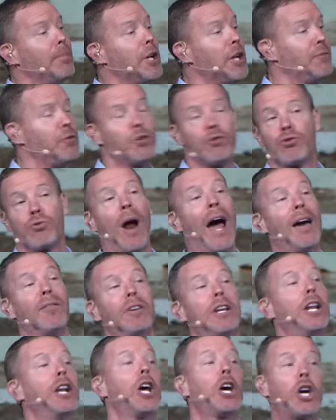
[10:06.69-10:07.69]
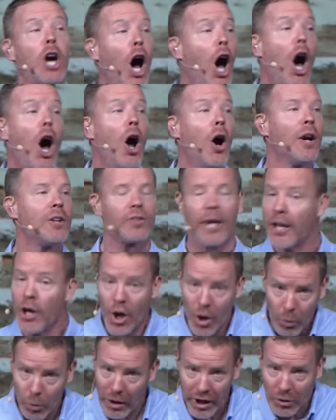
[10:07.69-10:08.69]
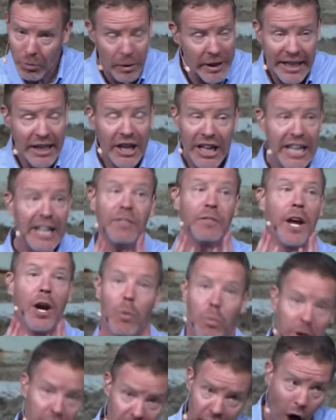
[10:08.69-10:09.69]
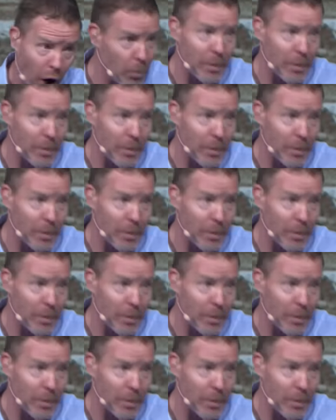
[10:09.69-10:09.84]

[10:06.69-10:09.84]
And if you're driving in a car, it's like, when are we going to get there? When are, are